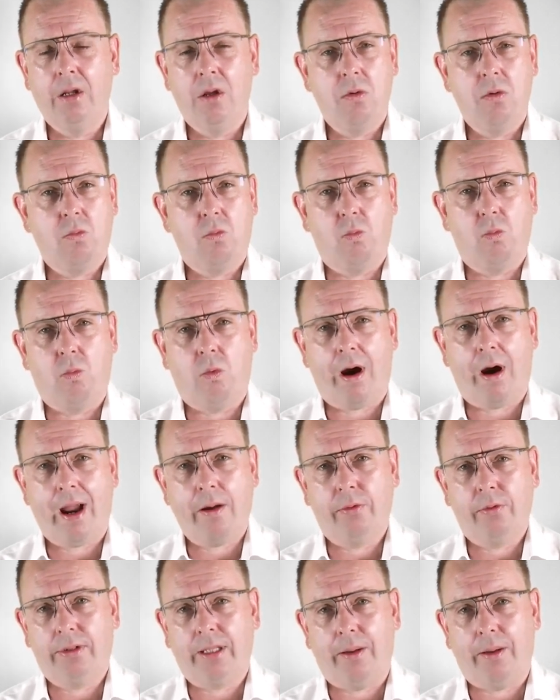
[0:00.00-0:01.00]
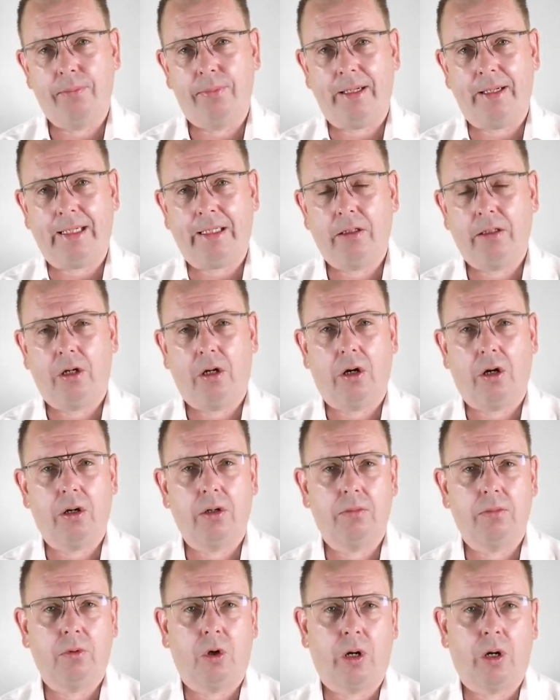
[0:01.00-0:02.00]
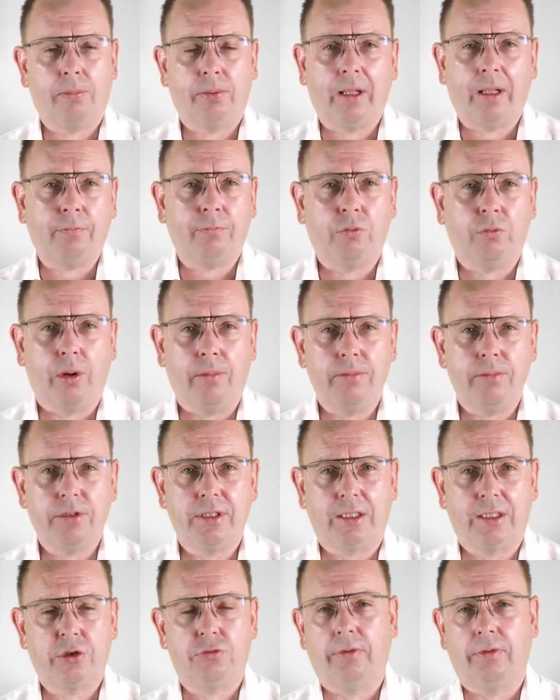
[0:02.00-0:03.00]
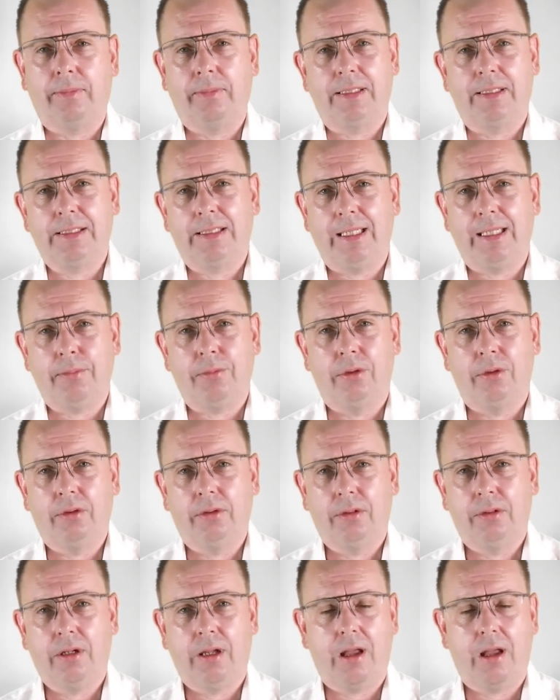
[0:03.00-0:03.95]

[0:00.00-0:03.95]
Why would that be? Our platform's extremely stable.